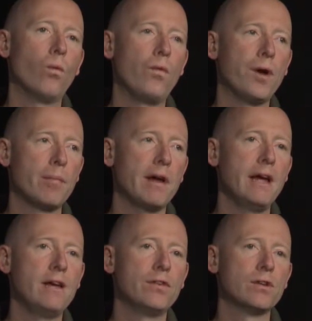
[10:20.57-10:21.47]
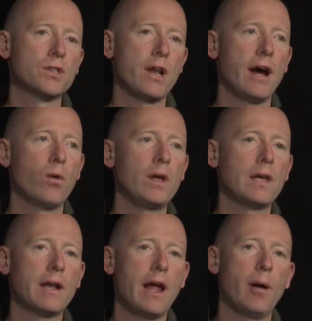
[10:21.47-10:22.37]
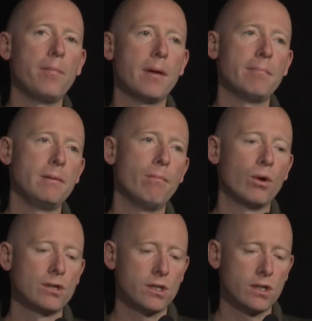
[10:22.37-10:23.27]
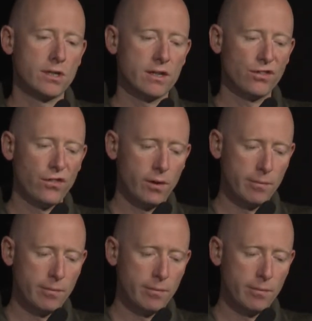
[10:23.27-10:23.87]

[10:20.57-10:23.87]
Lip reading: their behaviors and how we can help them be more successful.